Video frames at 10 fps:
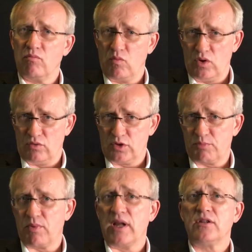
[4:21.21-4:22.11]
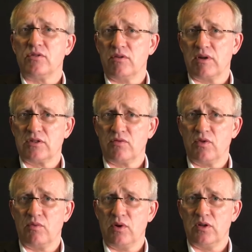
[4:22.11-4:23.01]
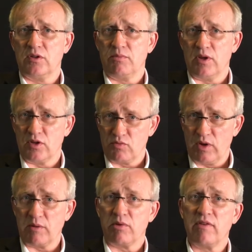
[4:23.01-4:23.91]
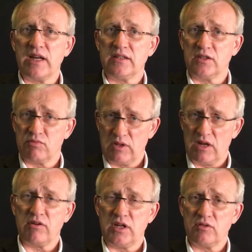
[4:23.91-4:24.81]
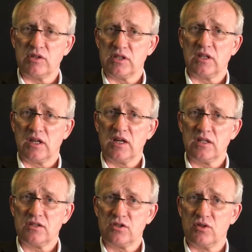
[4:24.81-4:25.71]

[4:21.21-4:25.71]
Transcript: will spread to the rest of the world because we can provide this without increasing the cost.